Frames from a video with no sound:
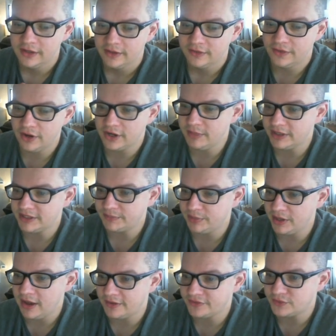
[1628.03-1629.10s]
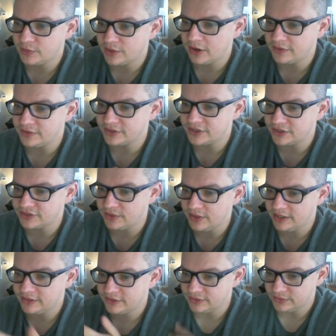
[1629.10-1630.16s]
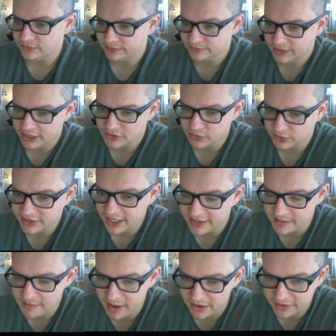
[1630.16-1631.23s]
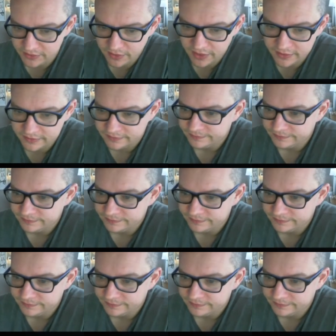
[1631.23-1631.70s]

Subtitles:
They're going to make the playoffs regardless because they're 8-2. Okay, so we'll take them out of the run.